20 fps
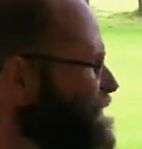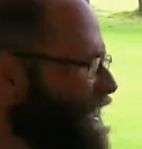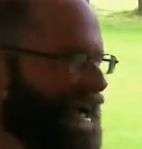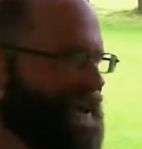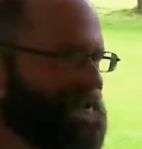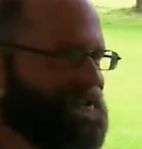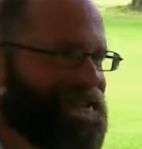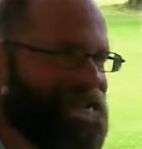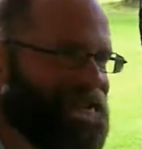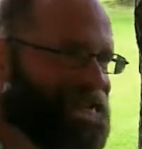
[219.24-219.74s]

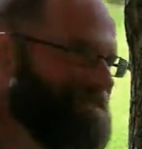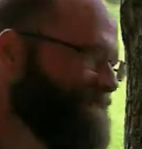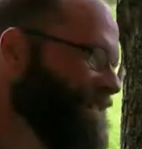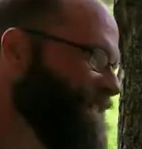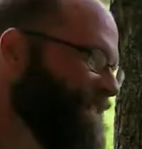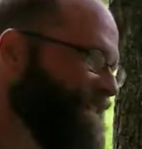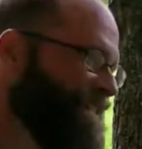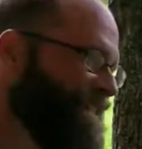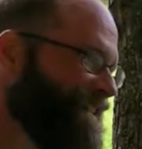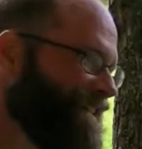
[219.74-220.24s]
actually some of
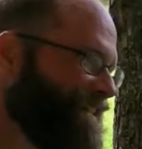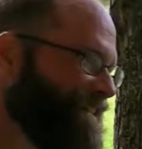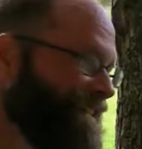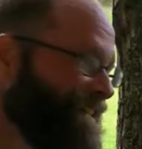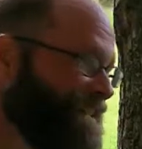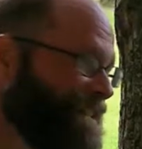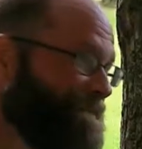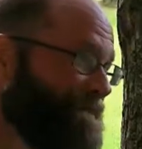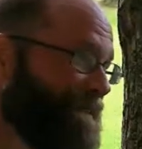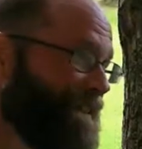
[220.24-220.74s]
these things,
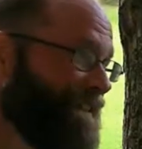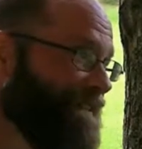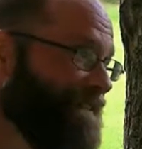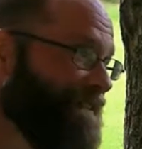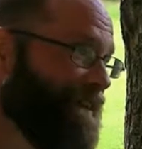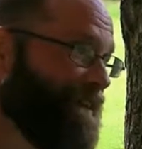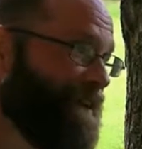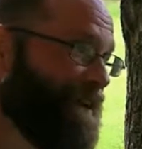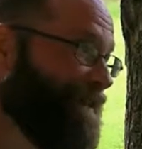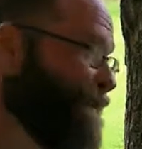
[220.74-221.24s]
because it'd be
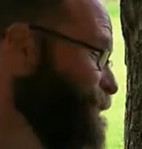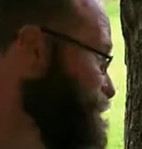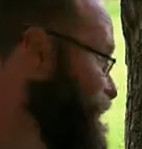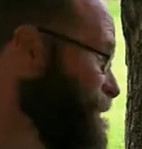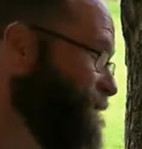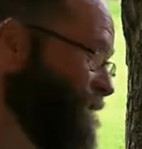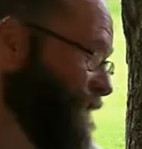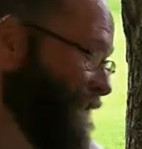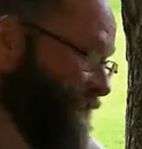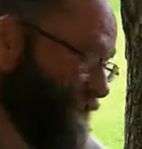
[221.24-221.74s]

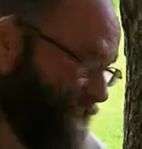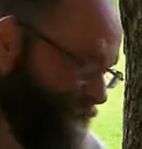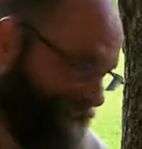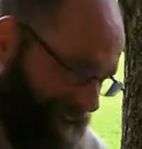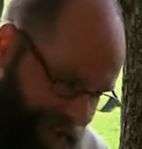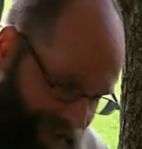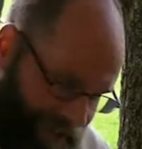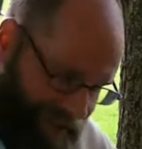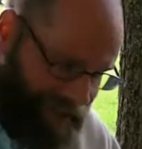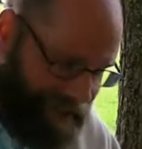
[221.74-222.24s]
horrific.
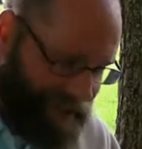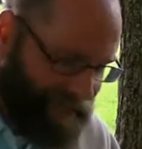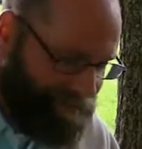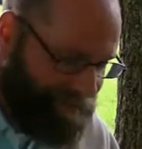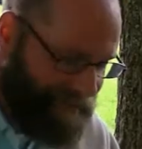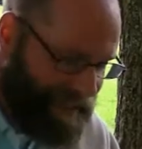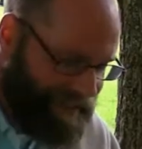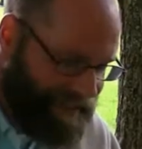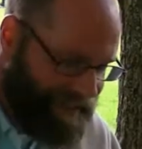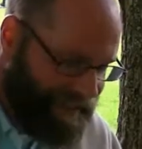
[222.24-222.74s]

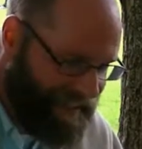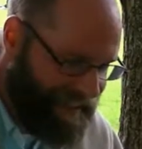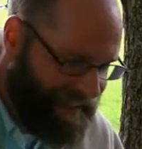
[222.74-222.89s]
But